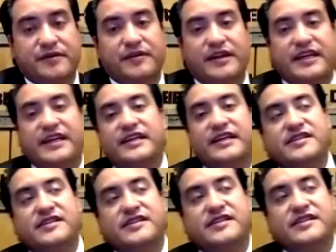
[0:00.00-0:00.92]

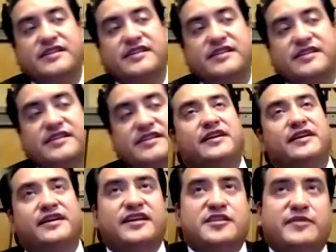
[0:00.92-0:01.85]
he's been
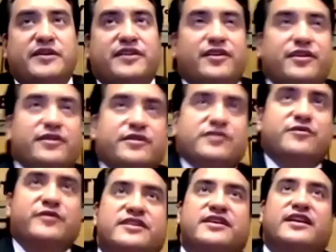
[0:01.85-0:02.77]
in the news
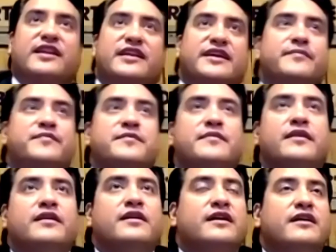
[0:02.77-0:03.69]
recently
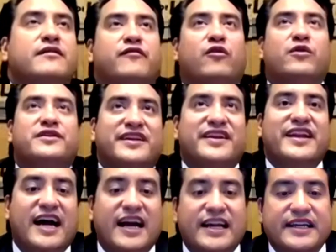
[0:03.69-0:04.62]
for
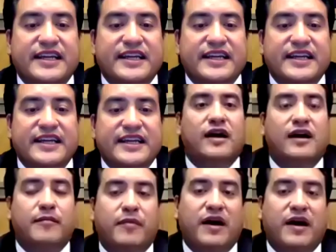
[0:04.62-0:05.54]
denying
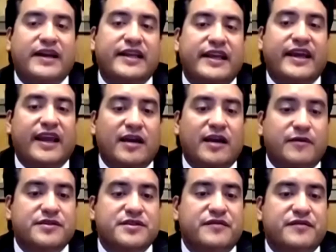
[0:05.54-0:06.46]
body
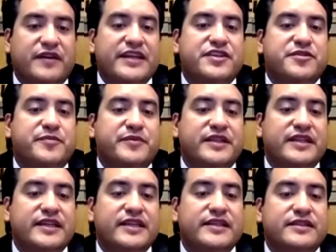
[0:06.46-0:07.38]
cameras of
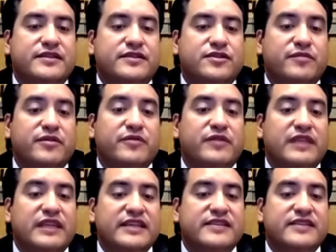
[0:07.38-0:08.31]
HPD to be
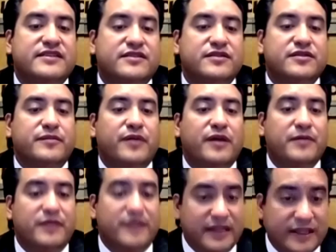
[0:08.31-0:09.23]
released to the
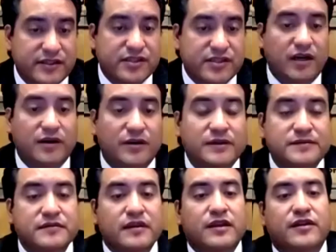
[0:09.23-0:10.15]
public. So
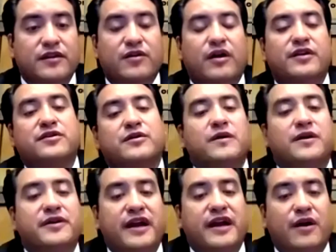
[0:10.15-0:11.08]
the Chronicle
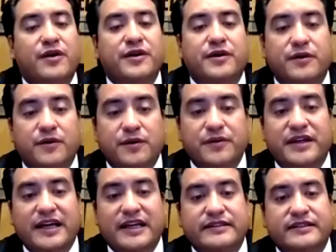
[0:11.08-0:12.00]
wrote an article
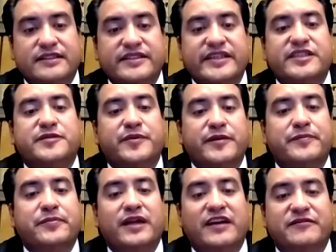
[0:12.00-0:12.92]
that 6
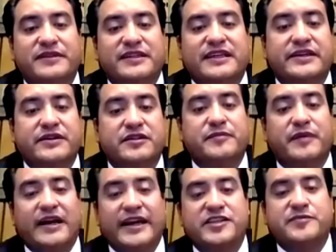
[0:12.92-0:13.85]
people have been killed by
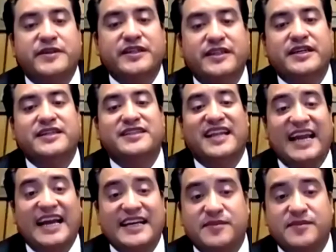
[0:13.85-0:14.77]
HPD in the
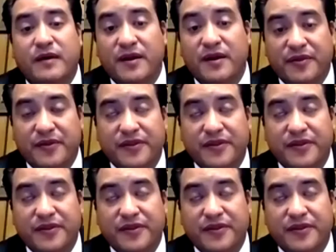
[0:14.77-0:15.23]
last month.